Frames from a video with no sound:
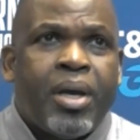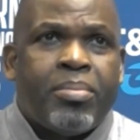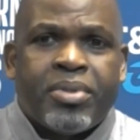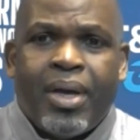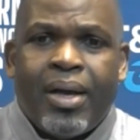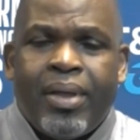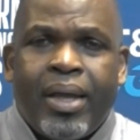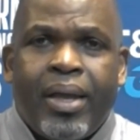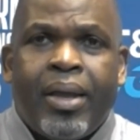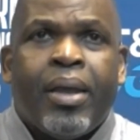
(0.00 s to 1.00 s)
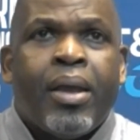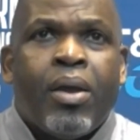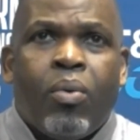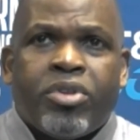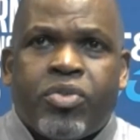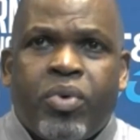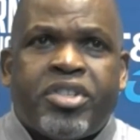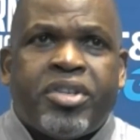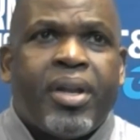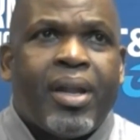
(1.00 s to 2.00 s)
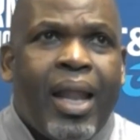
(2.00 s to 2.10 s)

Uh, they were switching a lot.